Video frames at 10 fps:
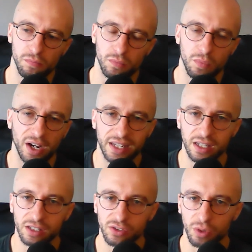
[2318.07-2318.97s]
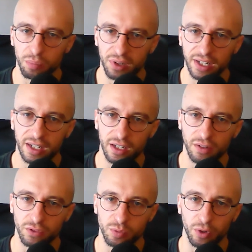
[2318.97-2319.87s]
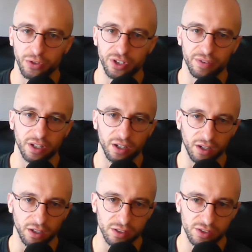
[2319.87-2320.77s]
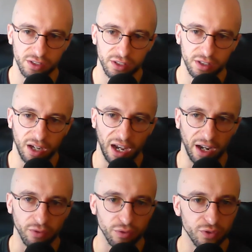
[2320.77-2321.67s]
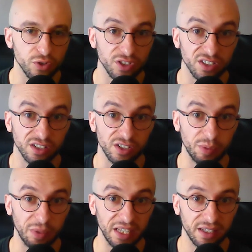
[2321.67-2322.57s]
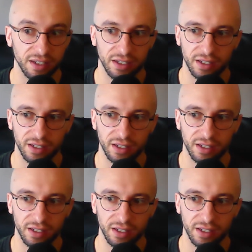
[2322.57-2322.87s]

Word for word: Mikey is completely unresponsive in class and refuses to speak